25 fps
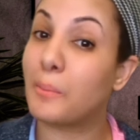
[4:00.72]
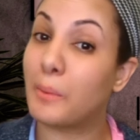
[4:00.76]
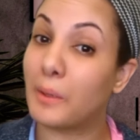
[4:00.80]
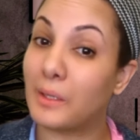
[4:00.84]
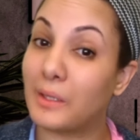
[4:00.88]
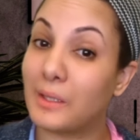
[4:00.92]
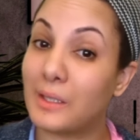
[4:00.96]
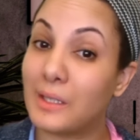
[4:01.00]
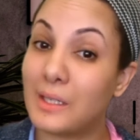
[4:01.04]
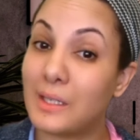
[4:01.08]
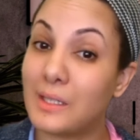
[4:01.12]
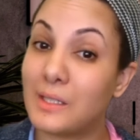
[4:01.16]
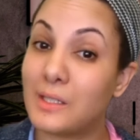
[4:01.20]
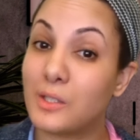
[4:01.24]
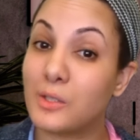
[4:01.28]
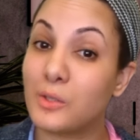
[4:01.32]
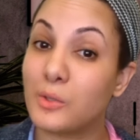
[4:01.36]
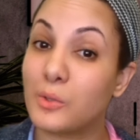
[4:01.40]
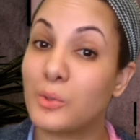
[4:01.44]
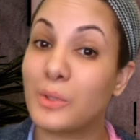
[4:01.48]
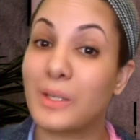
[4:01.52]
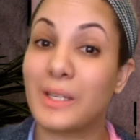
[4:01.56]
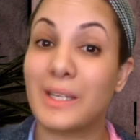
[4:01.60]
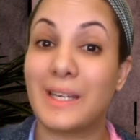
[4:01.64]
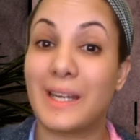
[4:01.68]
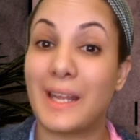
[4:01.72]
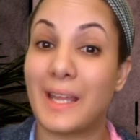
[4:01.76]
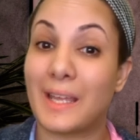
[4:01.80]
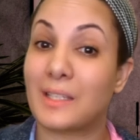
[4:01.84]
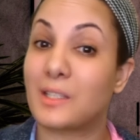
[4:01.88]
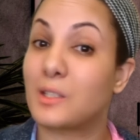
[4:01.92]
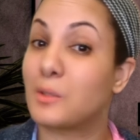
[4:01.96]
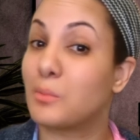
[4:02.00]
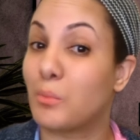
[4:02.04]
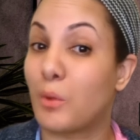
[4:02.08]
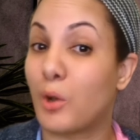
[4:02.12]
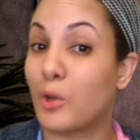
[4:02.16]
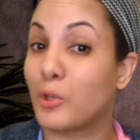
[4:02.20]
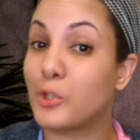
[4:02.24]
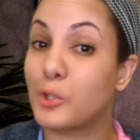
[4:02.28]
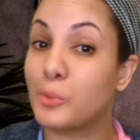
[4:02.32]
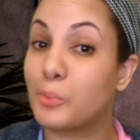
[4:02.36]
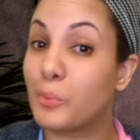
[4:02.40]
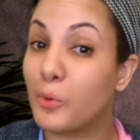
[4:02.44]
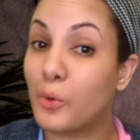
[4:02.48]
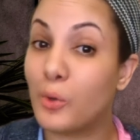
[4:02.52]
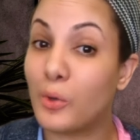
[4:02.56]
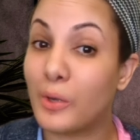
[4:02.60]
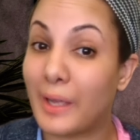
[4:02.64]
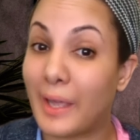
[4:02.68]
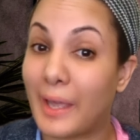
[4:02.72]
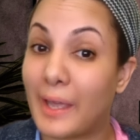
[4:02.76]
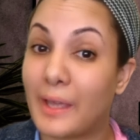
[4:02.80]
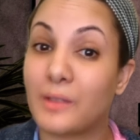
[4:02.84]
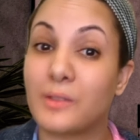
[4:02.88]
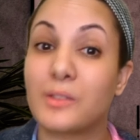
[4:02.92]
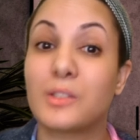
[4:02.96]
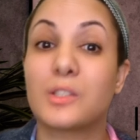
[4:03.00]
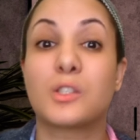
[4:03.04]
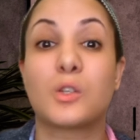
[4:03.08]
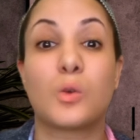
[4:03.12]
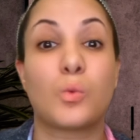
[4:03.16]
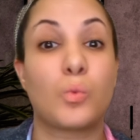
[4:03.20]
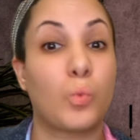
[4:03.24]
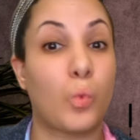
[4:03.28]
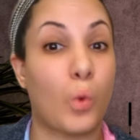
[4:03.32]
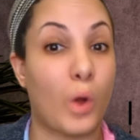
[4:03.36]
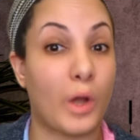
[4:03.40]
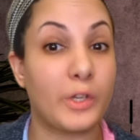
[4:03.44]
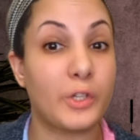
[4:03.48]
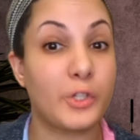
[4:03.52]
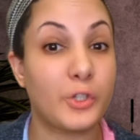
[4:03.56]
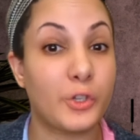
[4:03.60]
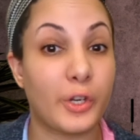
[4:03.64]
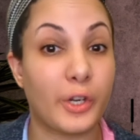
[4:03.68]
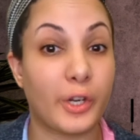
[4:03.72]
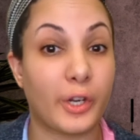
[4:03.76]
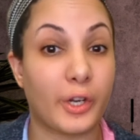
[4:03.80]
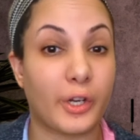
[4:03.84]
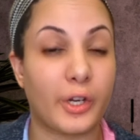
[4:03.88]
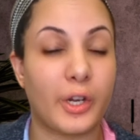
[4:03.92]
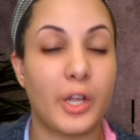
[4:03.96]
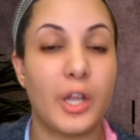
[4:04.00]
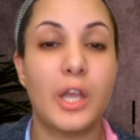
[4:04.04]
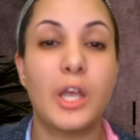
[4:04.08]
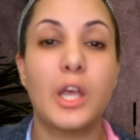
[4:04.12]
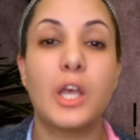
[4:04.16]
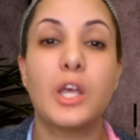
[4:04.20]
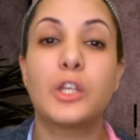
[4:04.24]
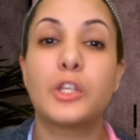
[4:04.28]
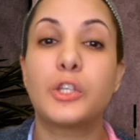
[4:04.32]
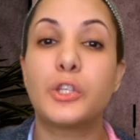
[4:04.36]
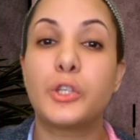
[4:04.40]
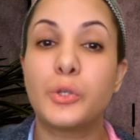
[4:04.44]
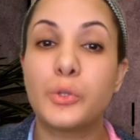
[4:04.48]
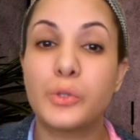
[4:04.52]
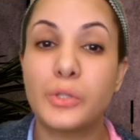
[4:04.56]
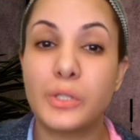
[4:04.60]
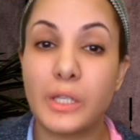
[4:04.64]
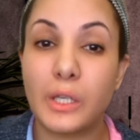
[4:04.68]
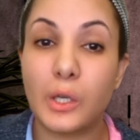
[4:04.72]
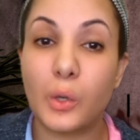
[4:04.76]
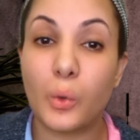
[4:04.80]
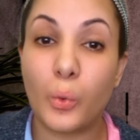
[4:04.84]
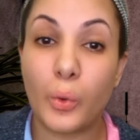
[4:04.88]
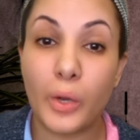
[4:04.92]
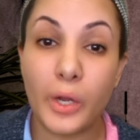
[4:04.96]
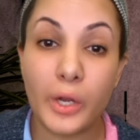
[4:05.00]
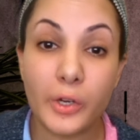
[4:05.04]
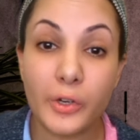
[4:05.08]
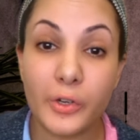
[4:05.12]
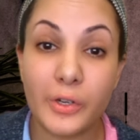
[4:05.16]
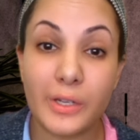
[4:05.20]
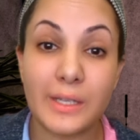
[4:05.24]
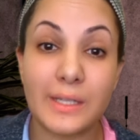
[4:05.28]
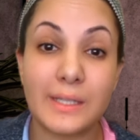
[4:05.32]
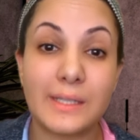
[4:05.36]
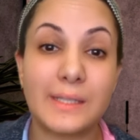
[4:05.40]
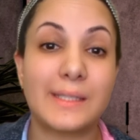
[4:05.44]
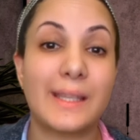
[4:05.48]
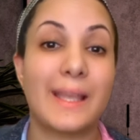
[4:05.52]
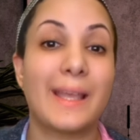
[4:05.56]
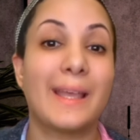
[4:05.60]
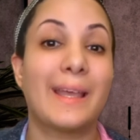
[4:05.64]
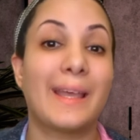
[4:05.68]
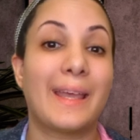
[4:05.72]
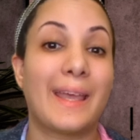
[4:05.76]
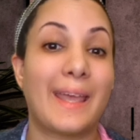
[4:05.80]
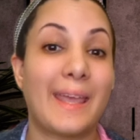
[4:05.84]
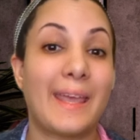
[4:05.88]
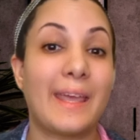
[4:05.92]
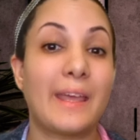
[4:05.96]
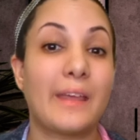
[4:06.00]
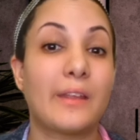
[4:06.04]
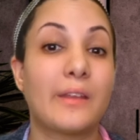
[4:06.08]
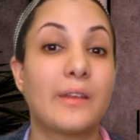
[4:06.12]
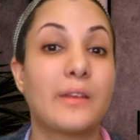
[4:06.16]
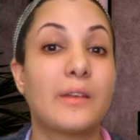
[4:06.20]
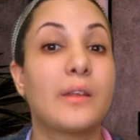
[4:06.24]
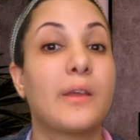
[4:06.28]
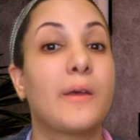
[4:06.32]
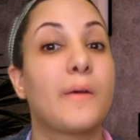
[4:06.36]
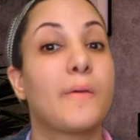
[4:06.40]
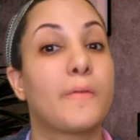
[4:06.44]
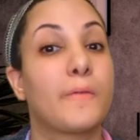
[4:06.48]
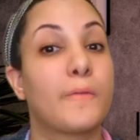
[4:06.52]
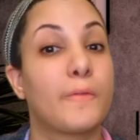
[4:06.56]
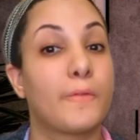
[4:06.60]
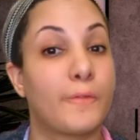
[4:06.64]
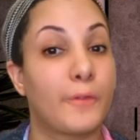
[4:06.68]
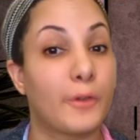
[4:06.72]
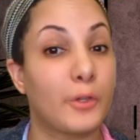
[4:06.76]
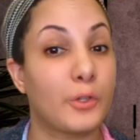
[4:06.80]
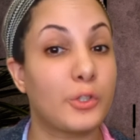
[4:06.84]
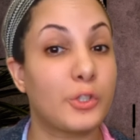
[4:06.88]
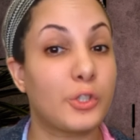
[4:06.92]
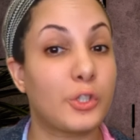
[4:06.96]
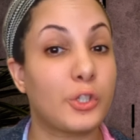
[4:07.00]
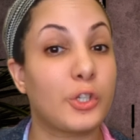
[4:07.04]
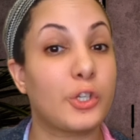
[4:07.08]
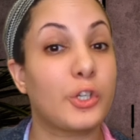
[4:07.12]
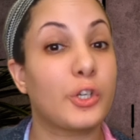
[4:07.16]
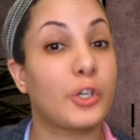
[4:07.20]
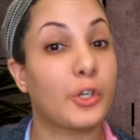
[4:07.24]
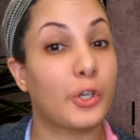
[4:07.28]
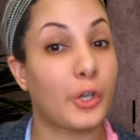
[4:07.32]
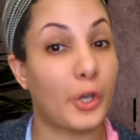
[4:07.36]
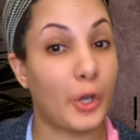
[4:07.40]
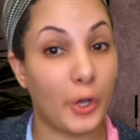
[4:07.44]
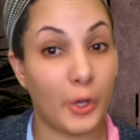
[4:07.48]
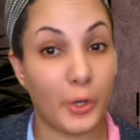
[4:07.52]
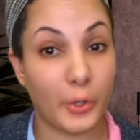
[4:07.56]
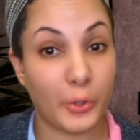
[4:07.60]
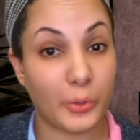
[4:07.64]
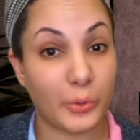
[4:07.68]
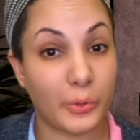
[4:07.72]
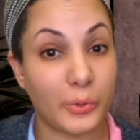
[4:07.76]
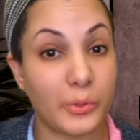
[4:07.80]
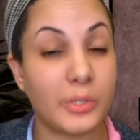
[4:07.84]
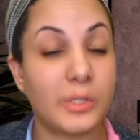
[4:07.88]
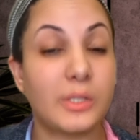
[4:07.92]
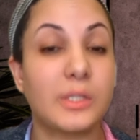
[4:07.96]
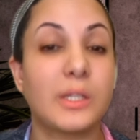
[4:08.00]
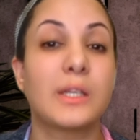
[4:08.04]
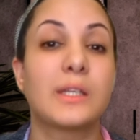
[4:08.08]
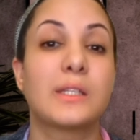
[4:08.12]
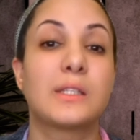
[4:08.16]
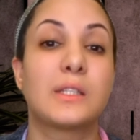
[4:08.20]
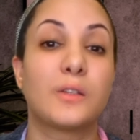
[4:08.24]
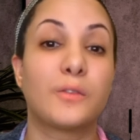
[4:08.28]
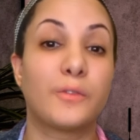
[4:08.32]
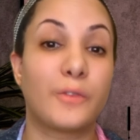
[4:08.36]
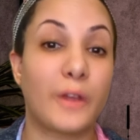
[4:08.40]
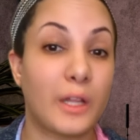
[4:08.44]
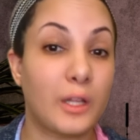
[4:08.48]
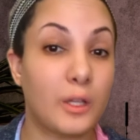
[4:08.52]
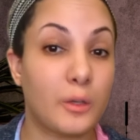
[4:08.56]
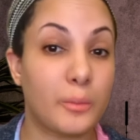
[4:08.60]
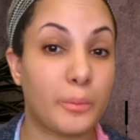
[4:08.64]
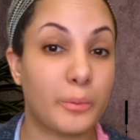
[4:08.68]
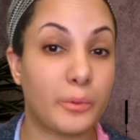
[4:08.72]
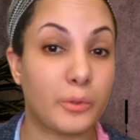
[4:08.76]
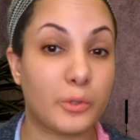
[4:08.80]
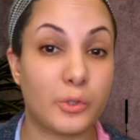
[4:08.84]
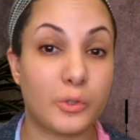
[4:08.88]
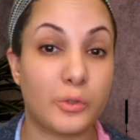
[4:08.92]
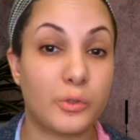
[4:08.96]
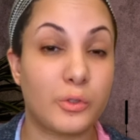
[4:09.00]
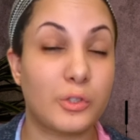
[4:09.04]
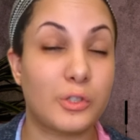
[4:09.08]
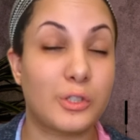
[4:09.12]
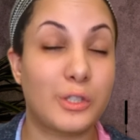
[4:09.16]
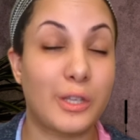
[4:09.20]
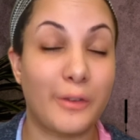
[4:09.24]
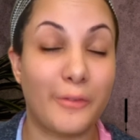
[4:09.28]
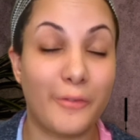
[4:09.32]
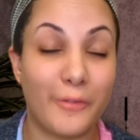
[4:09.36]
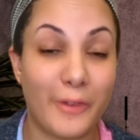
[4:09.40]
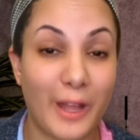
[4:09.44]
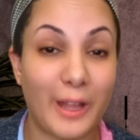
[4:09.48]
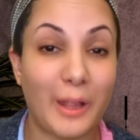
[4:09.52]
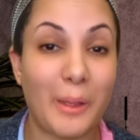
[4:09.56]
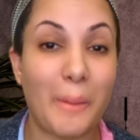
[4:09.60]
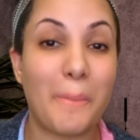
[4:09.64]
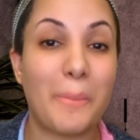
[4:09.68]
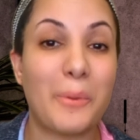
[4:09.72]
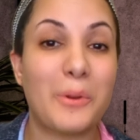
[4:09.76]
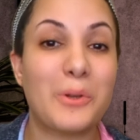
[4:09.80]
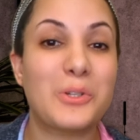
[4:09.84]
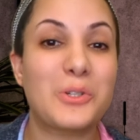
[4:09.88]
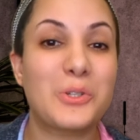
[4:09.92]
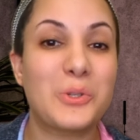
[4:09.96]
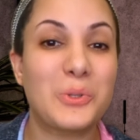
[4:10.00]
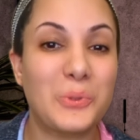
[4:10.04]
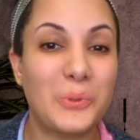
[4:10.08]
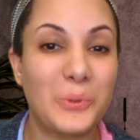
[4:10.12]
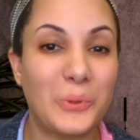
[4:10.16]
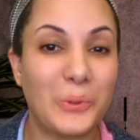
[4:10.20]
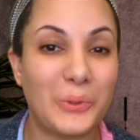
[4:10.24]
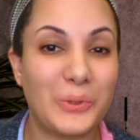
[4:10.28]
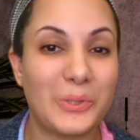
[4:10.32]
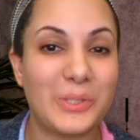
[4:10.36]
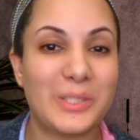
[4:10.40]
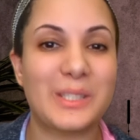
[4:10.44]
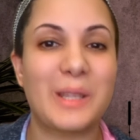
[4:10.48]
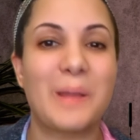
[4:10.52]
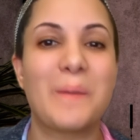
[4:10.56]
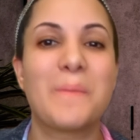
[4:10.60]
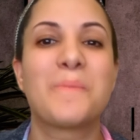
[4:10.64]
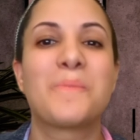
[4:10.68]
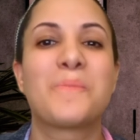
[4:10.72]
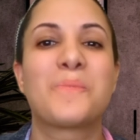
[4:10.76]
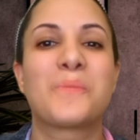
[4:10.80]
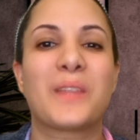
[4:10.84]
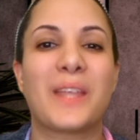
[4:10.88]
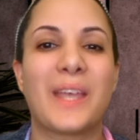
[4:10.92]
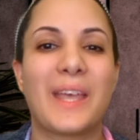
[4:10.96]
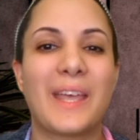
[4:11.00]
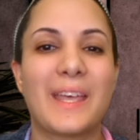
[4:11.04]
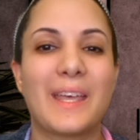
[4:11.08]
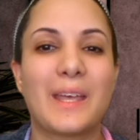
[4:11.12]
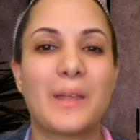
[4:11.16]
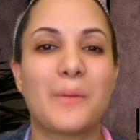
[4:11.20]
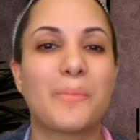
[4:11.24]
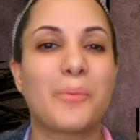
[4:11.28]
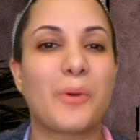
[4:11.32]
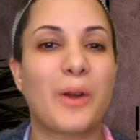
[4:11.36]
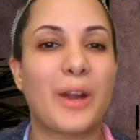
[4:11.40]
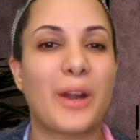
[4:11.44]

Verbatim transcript: ability to connect multiple accounts to one trigger using queries and filter codes, developer tools, and